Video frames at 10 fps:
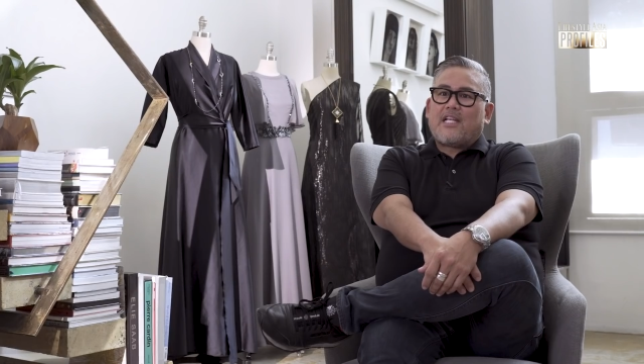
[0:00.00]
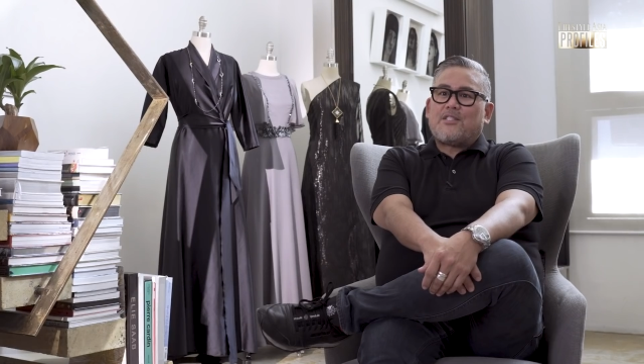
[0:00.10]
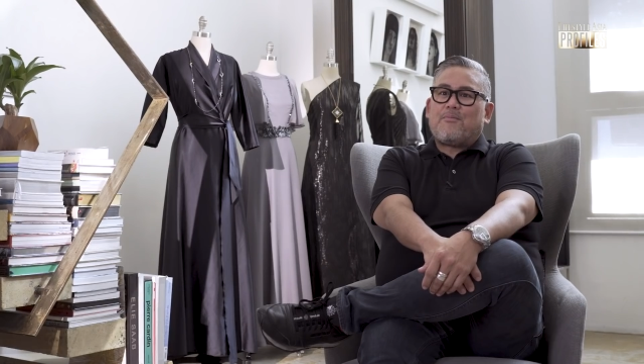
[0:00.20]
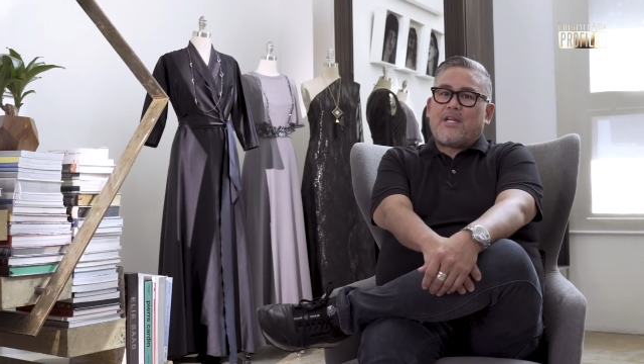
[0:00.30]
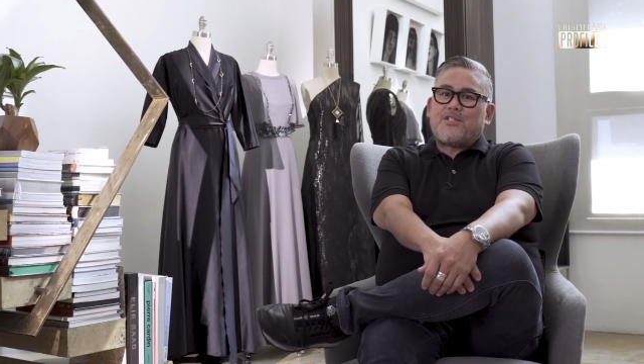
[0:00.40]

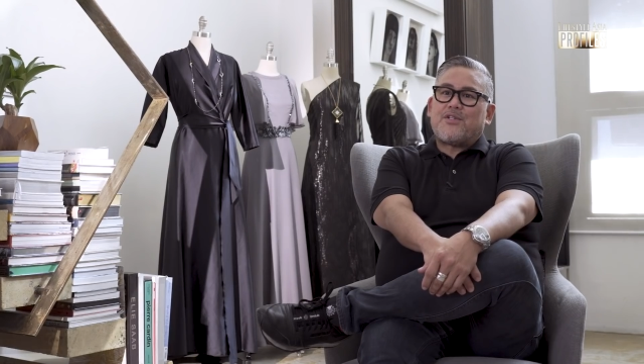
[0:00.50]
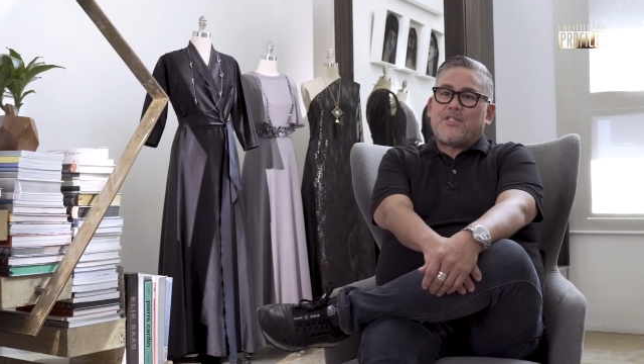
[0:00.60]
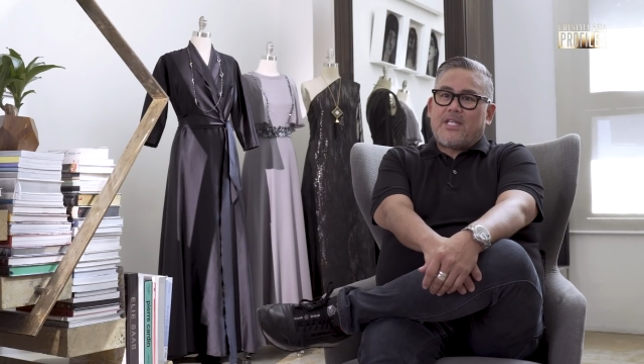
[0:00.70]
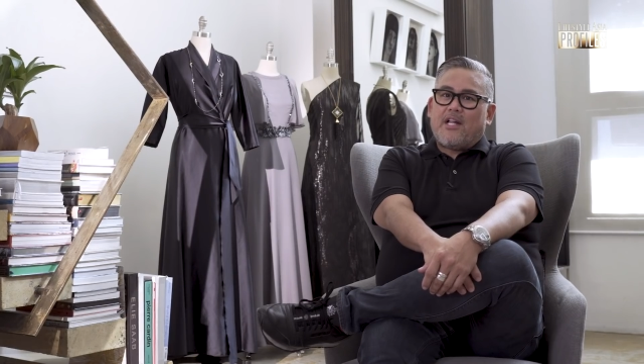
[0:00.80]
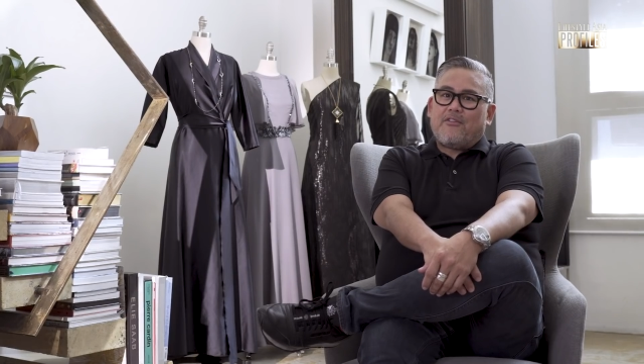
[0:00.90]
express
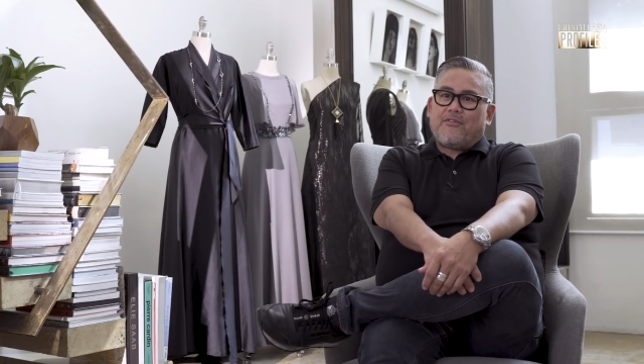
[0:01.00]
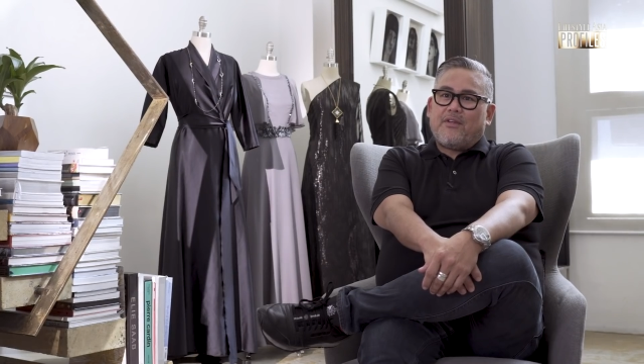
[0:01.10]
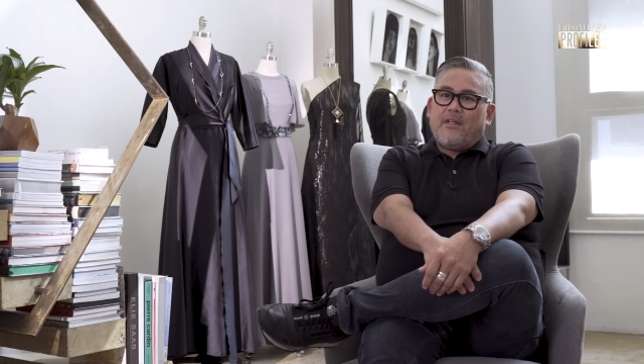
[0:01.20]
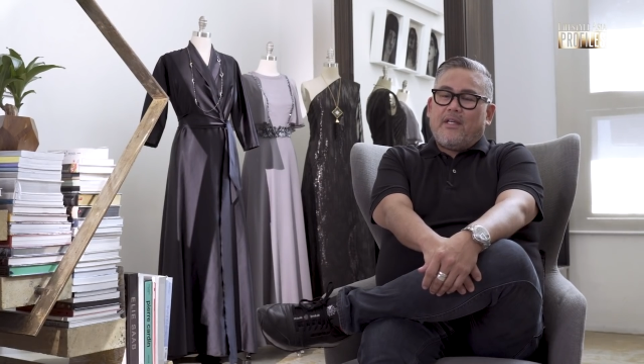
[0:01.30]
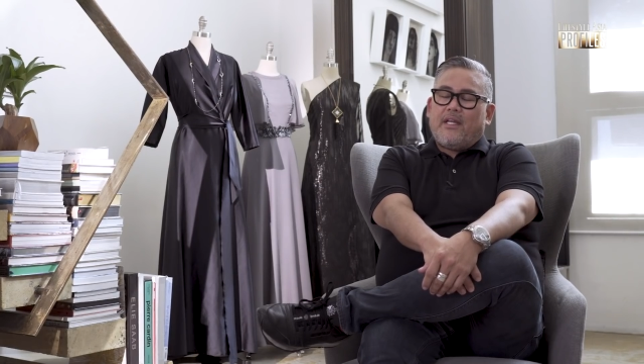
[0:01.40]
yourself
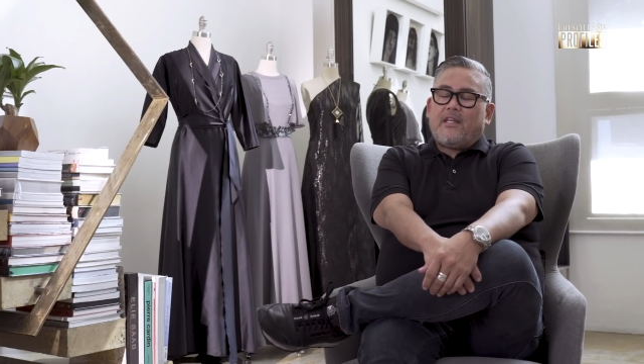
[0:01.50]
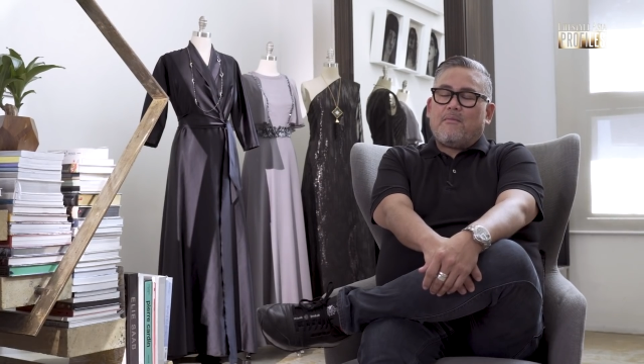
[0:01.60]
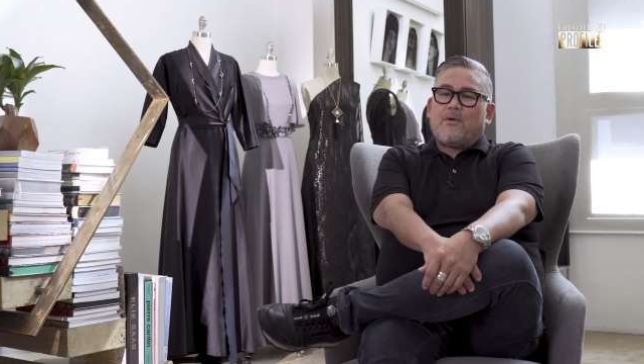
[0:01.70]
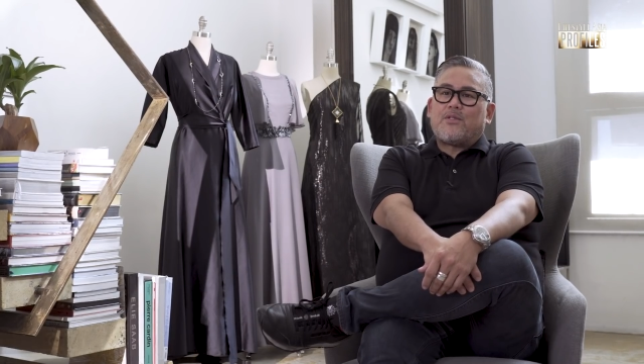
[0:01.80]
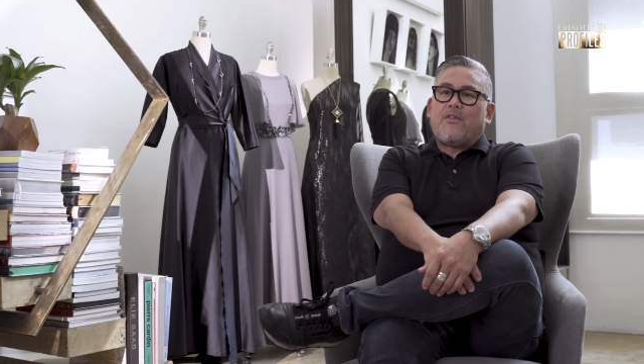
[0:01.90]
in
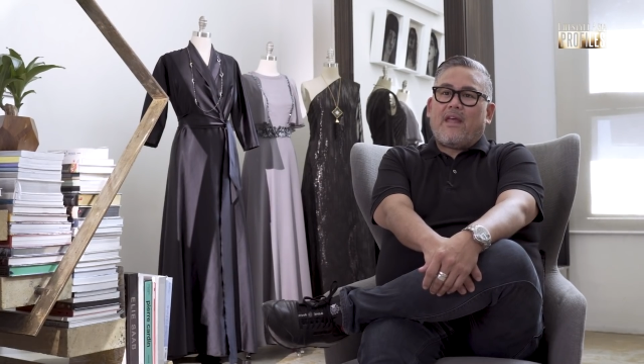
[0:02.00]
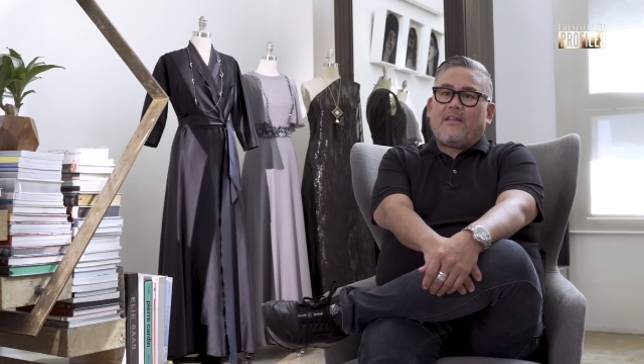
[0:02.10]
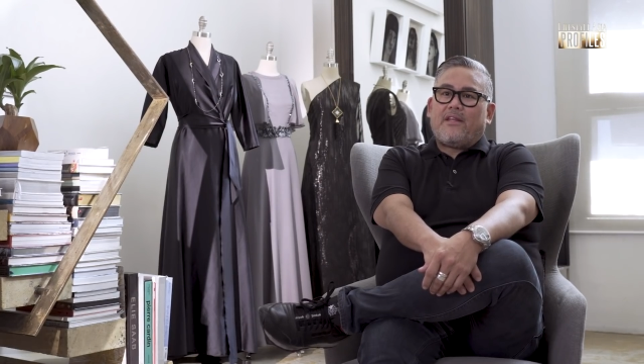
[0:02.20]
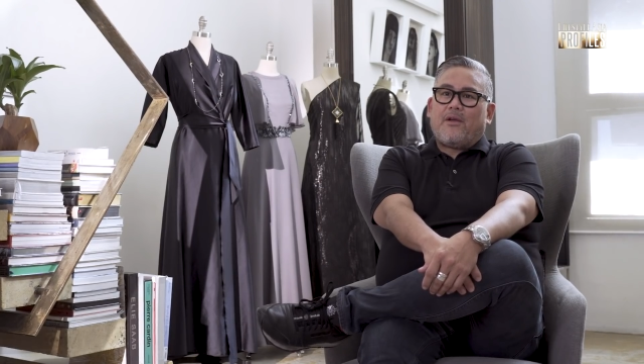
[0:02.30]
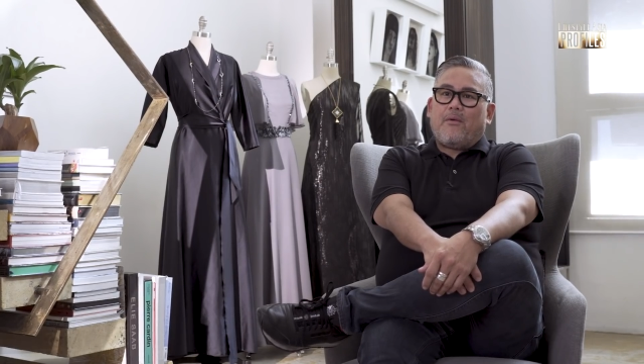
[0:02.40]
the most
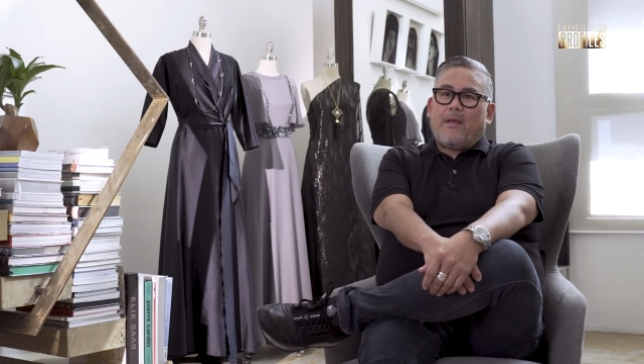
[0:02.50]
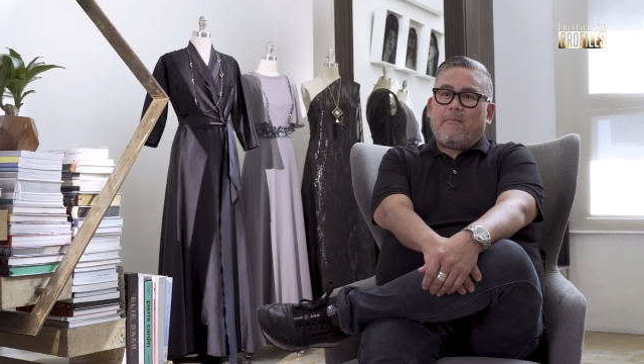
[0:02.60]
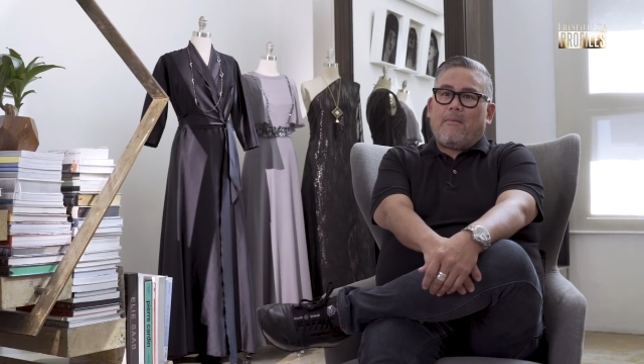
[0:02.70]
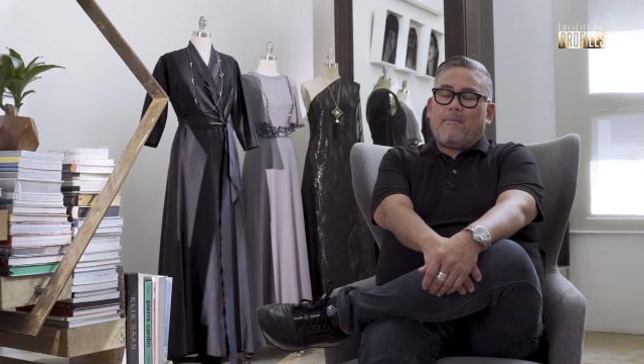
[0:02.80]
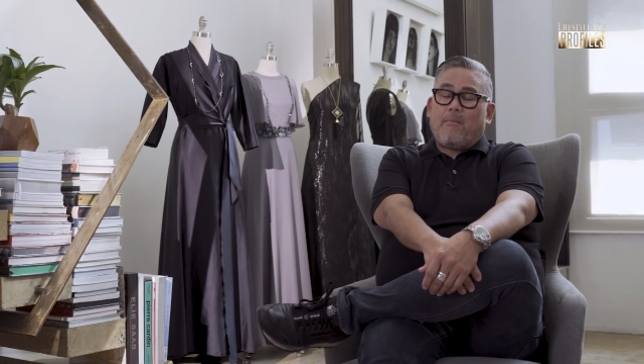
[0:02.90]
authentic way
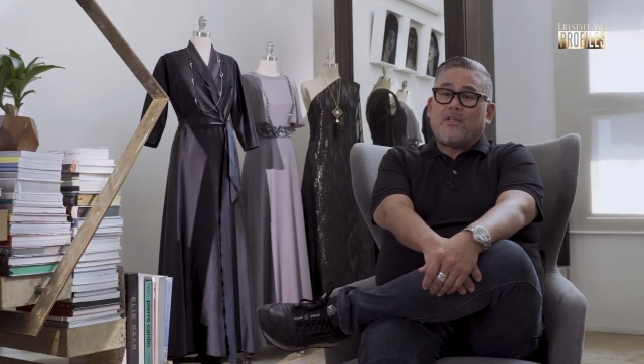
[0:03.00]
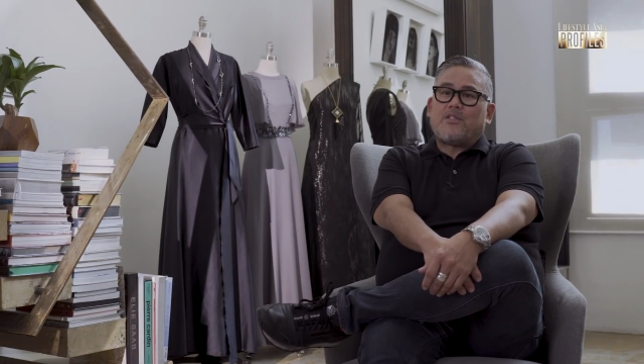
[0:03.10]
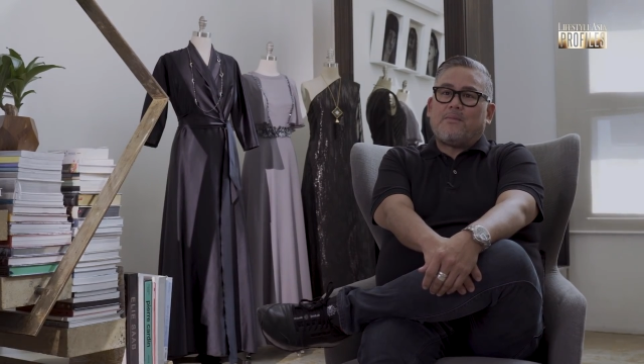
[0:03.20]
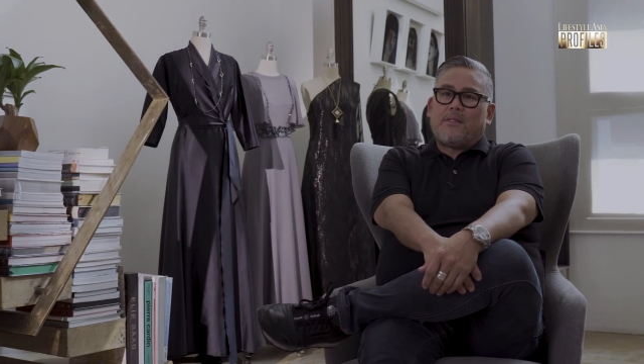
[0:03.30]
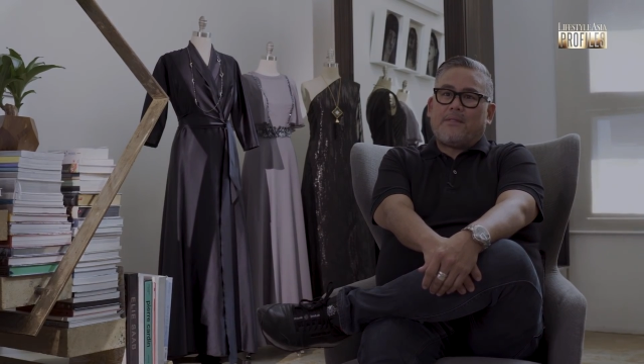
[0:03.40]

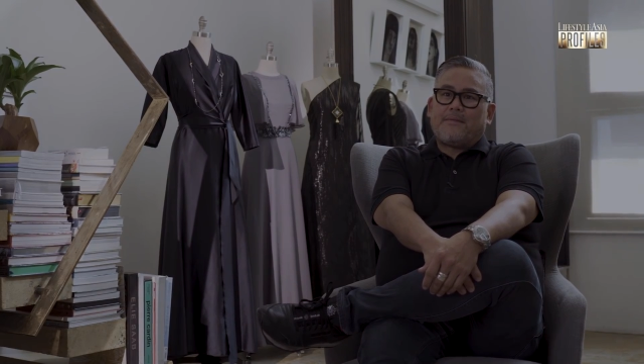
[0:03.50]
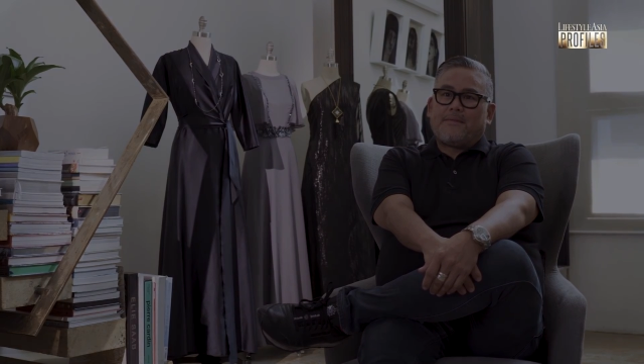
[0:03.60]
possible.